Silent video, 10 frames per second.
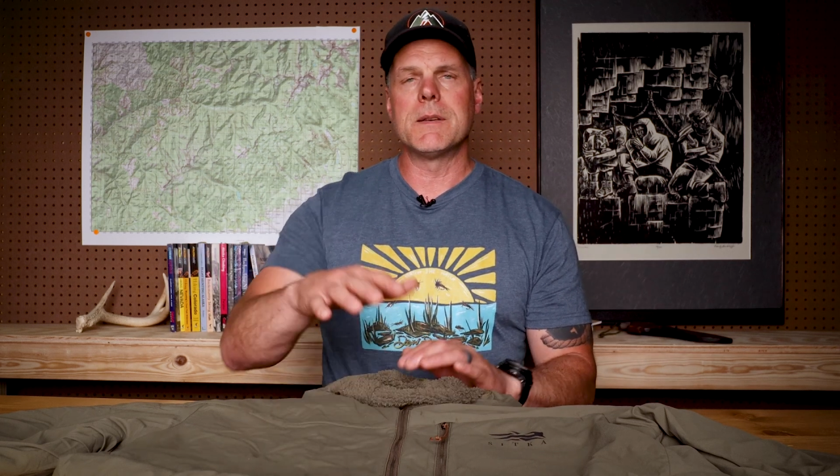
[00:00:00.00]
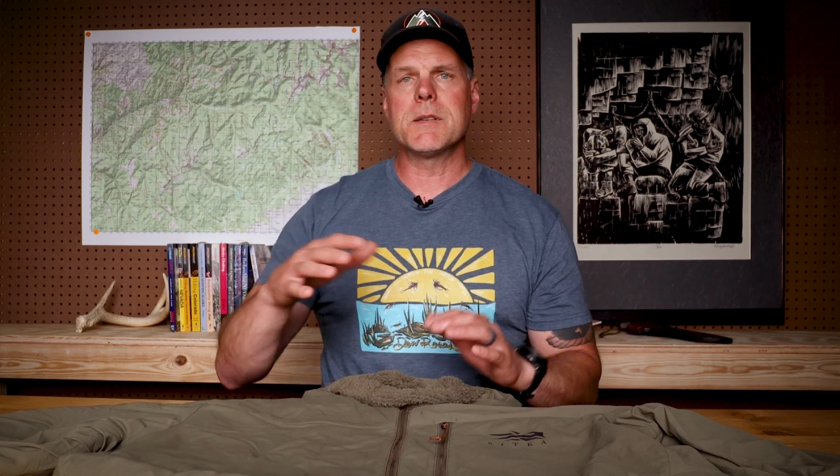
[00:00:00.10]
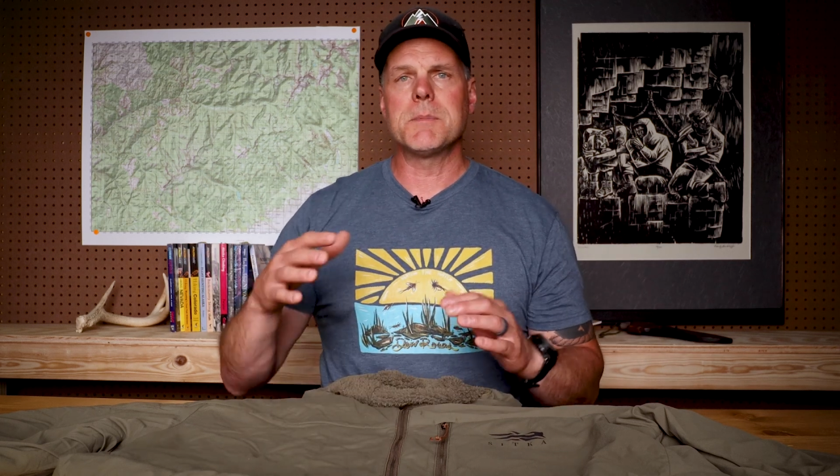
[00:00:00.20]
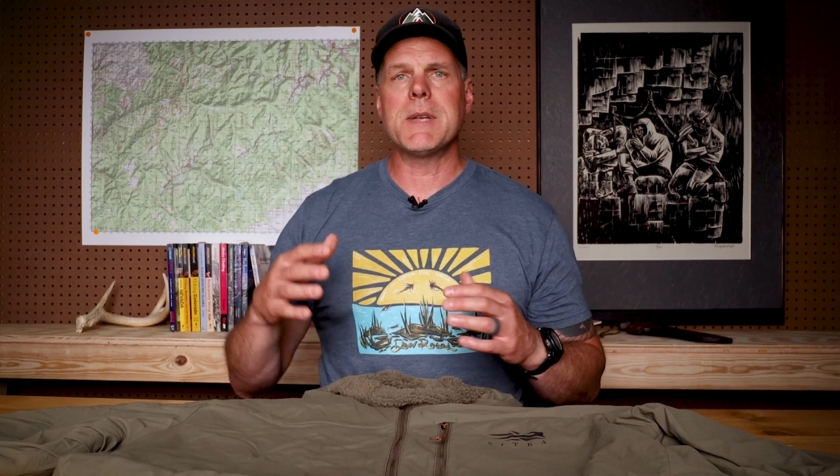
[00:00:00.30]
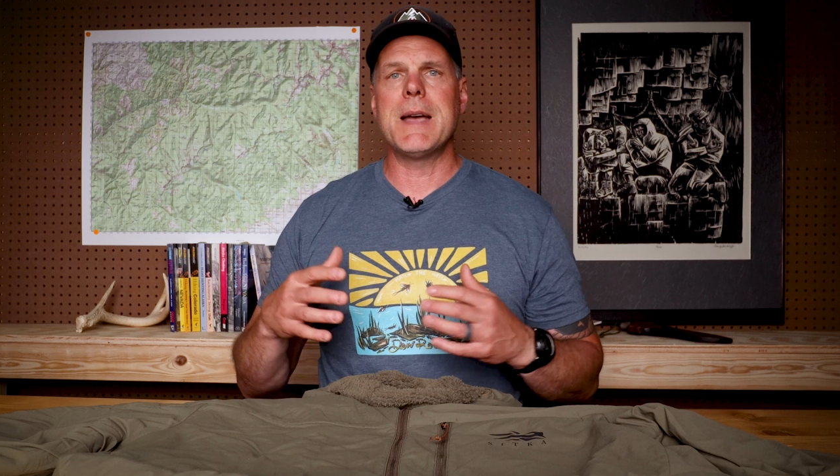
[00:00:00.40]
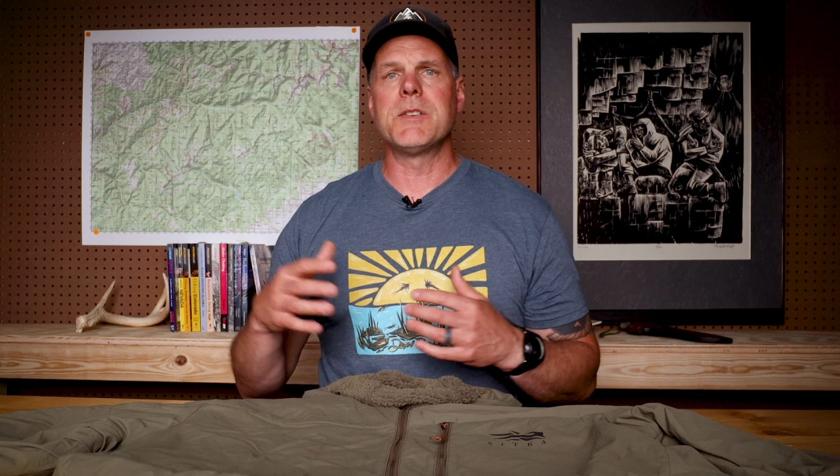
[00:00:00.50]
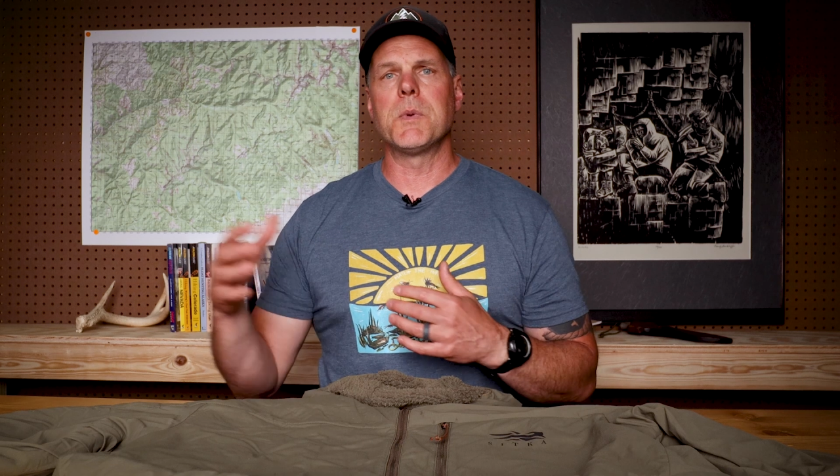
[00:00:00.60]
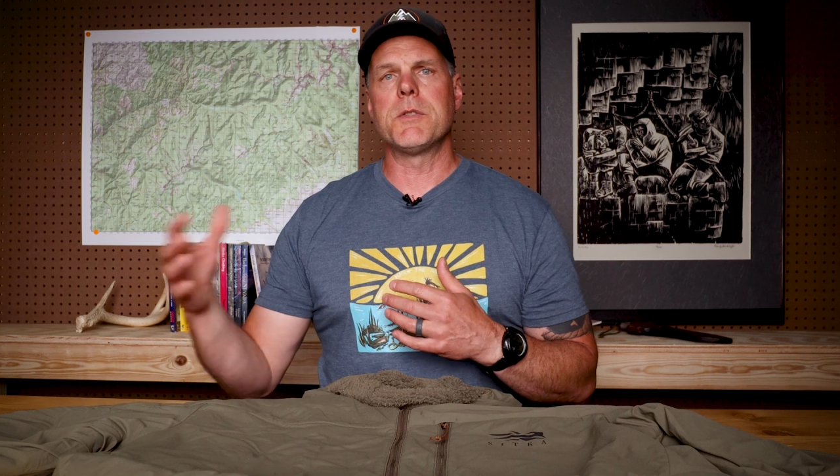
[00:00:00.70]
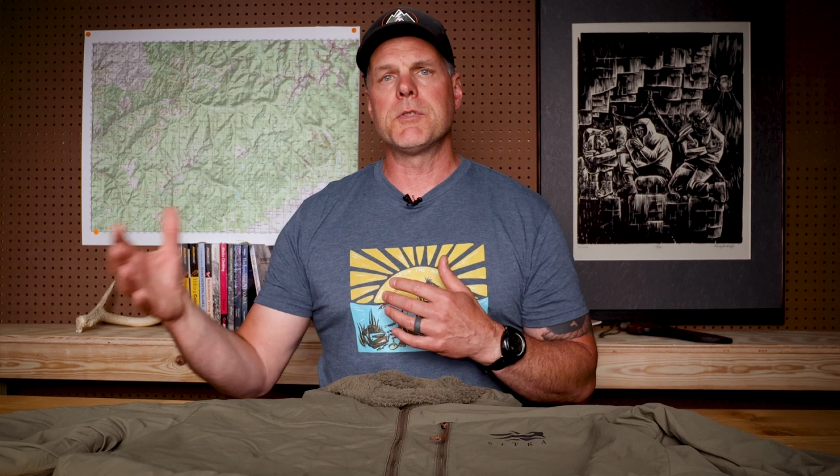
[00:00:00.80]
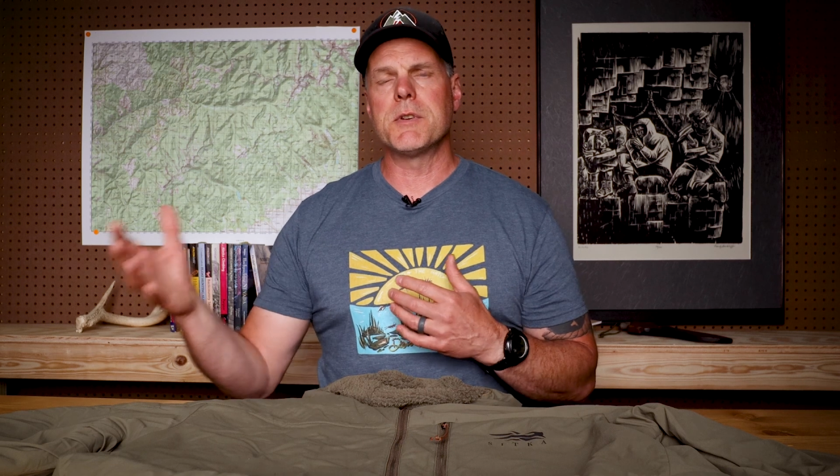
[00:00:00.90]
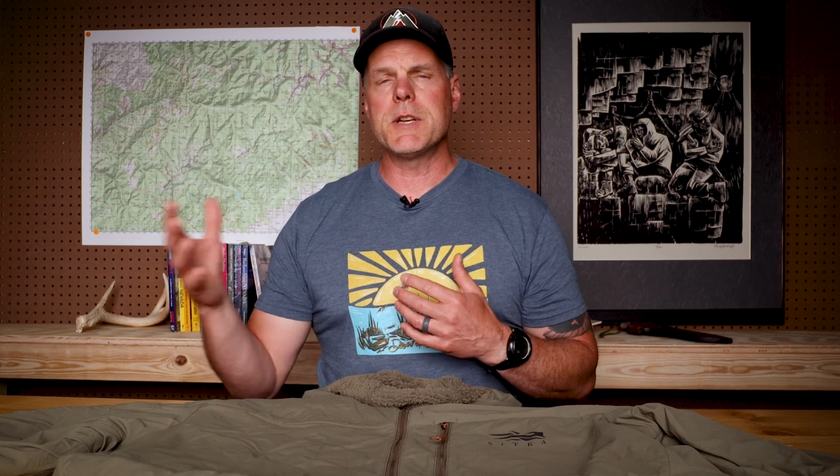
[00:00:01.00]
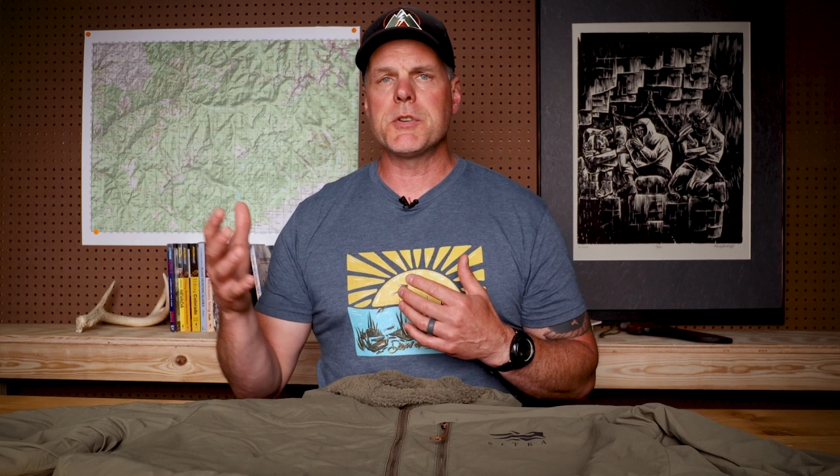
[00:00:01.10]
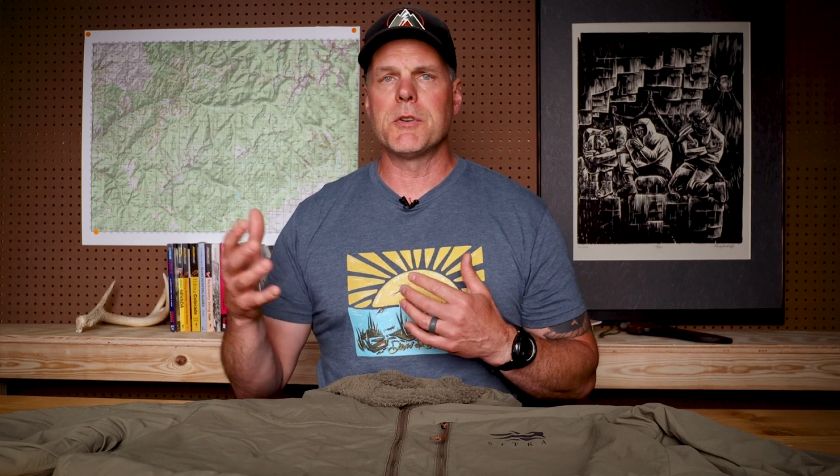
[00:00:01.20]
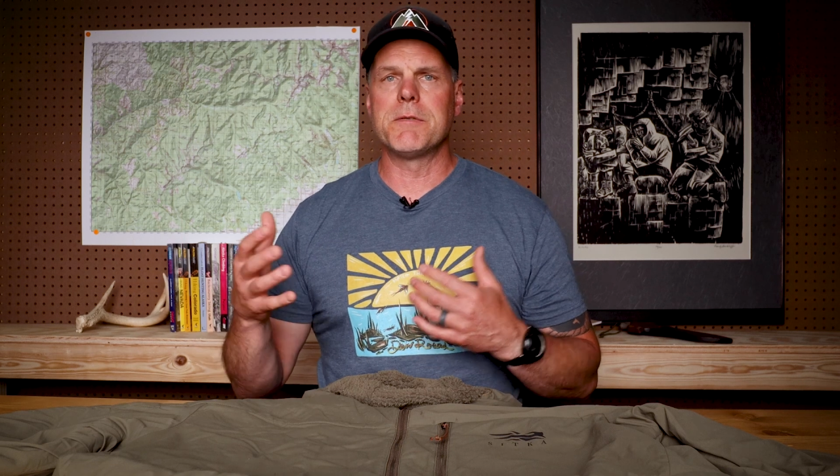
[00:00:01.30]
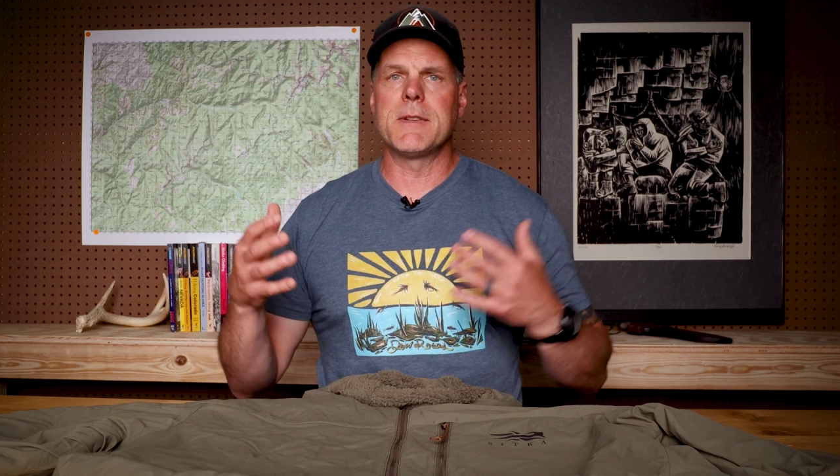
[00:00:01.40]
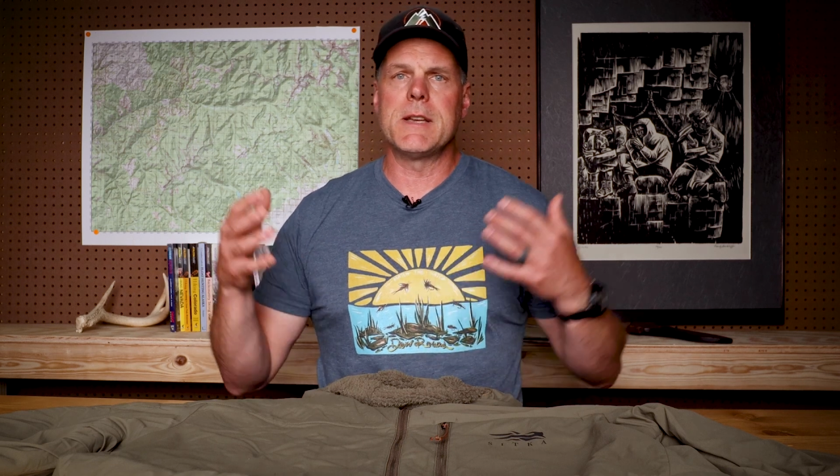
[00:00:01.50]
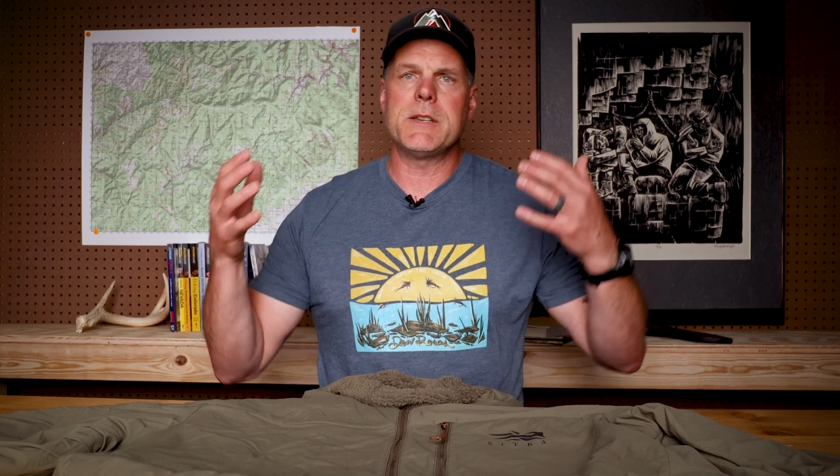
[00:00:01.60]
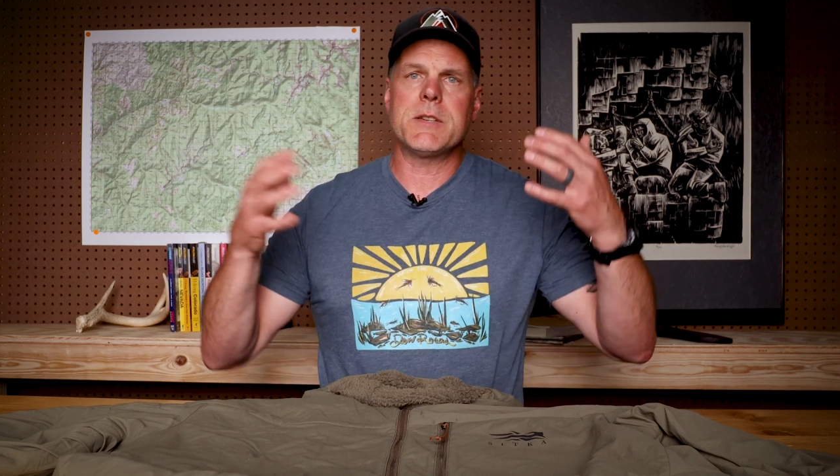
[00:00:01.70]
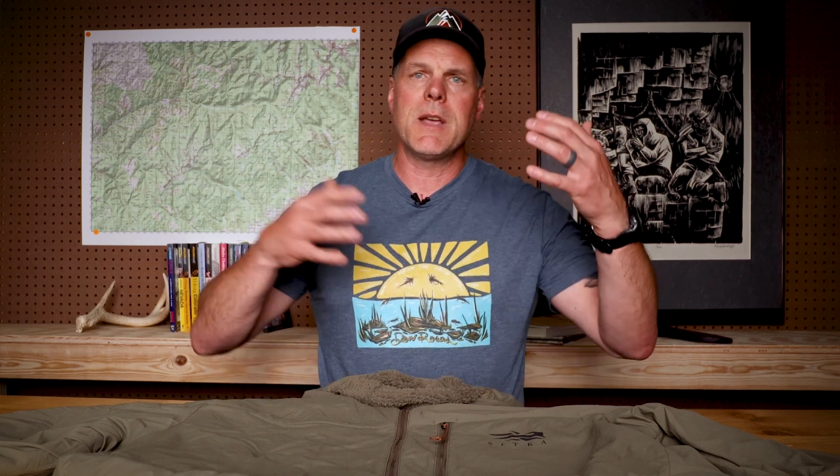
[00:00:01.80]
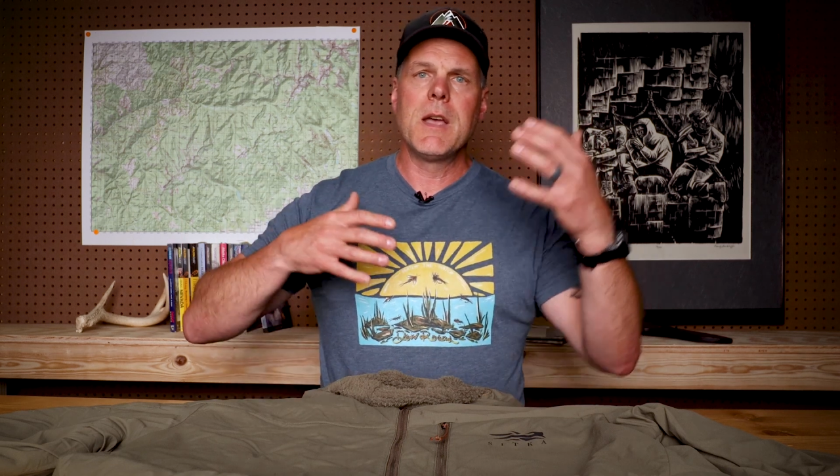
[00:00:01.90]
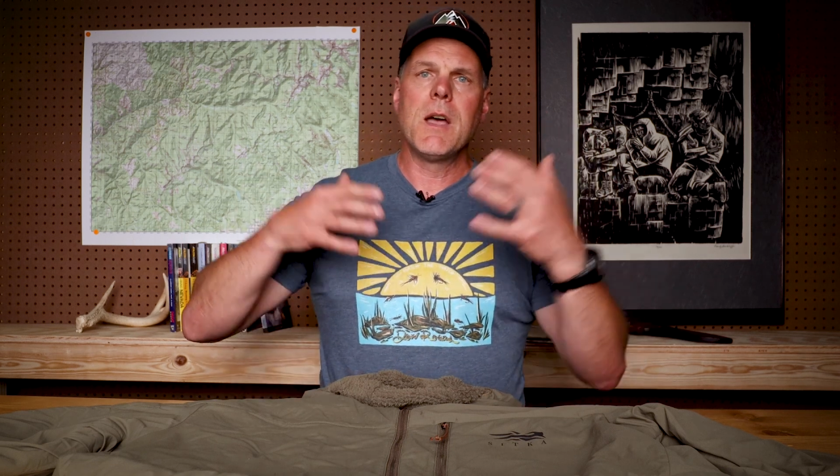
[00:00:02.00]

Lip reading: and sometimes with traditional fleece,